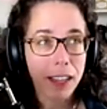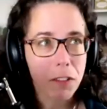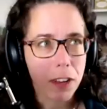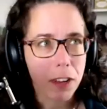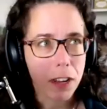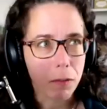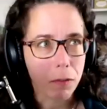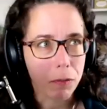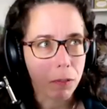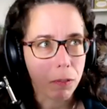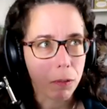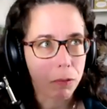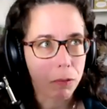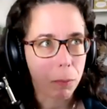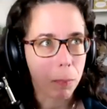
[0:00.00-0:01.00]
say
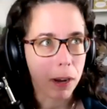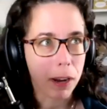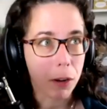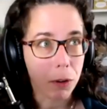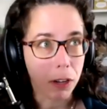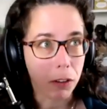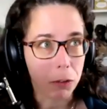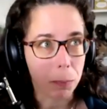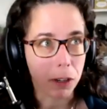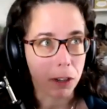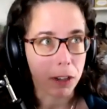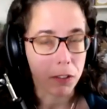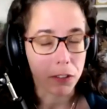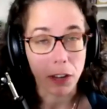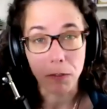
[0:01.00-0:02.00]
from my own
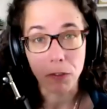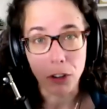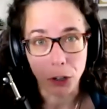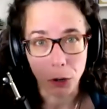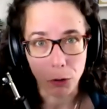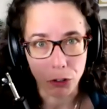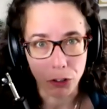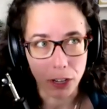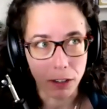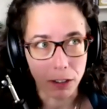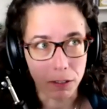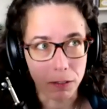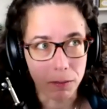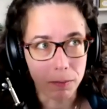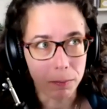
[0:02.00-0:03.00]
experience, I've
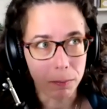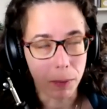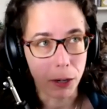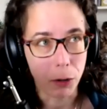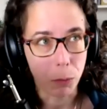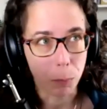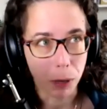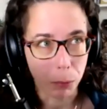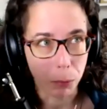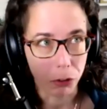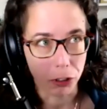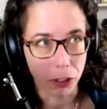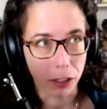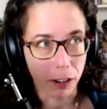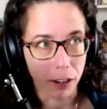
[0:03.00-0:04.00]
negotiated my own
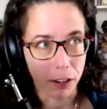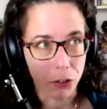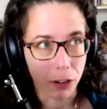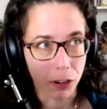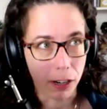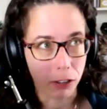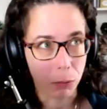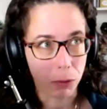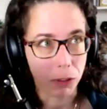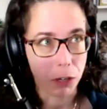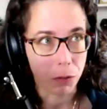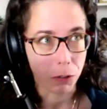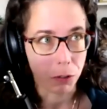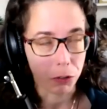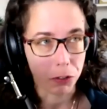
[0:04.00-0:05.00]
publishing contract with a
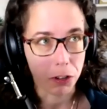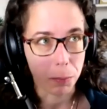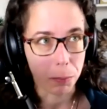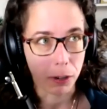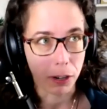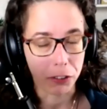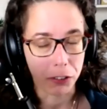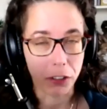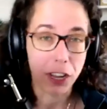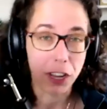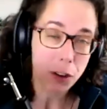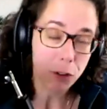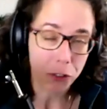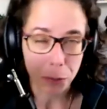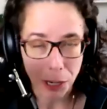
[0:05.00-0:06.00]
university press, because I
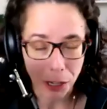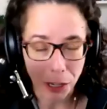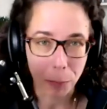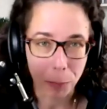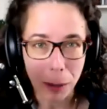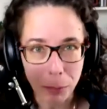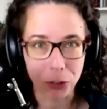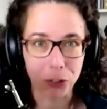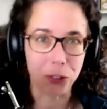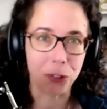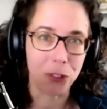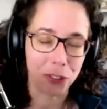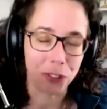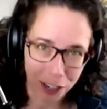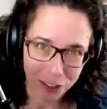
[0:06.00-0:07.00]
used to be on the publisher
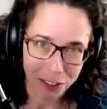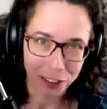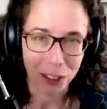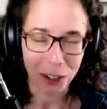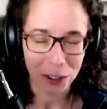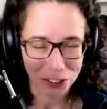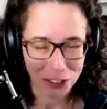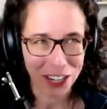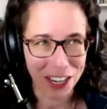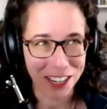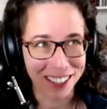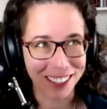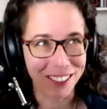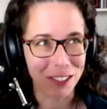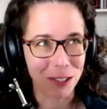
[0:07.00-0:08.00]
side
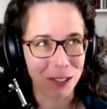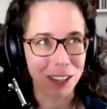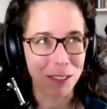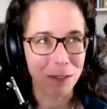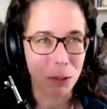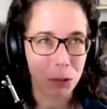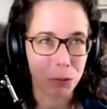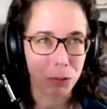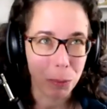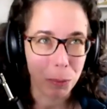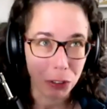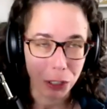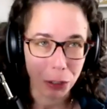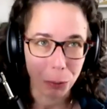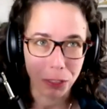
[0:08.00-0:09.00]
negotiating, so I was
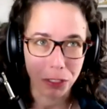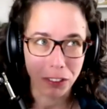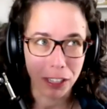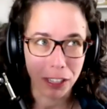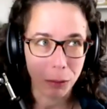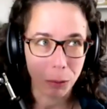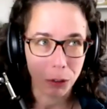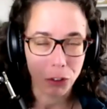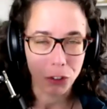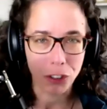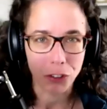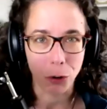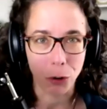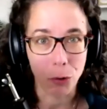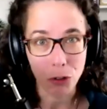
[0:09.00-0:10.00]
familiar with the language.
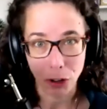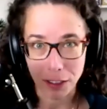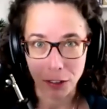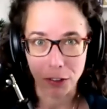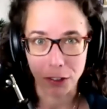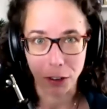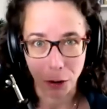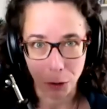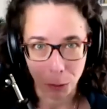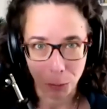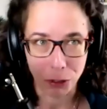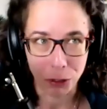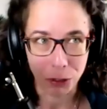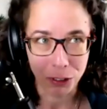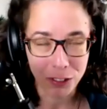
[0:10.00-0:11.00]
Don't try this at home,
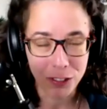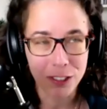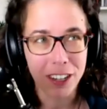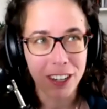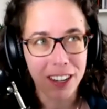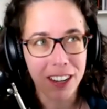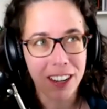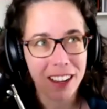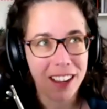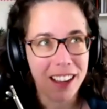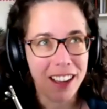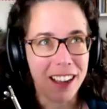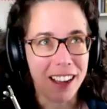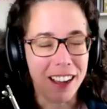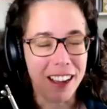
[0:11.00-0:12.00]
folks.
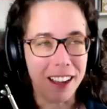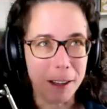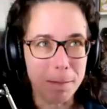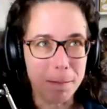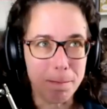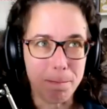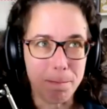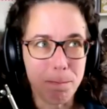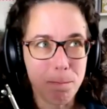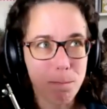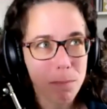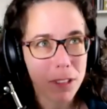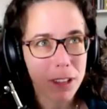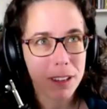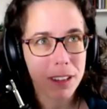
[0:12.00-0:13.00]
For
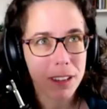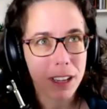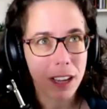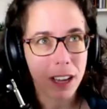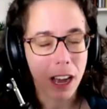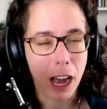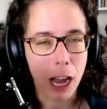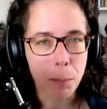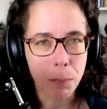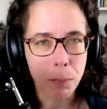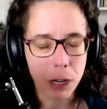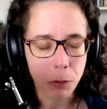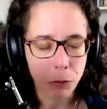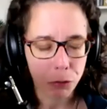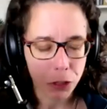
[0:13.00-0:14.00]

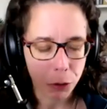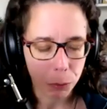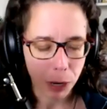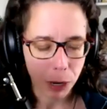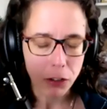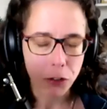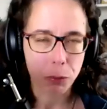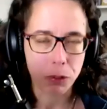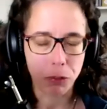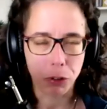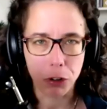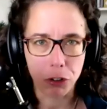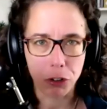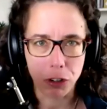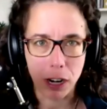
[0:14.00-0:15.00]
the rights
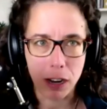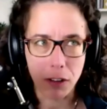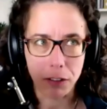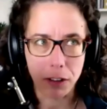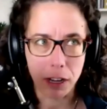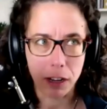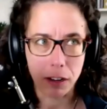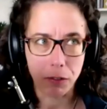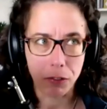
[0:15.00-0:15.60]
reversion, I said if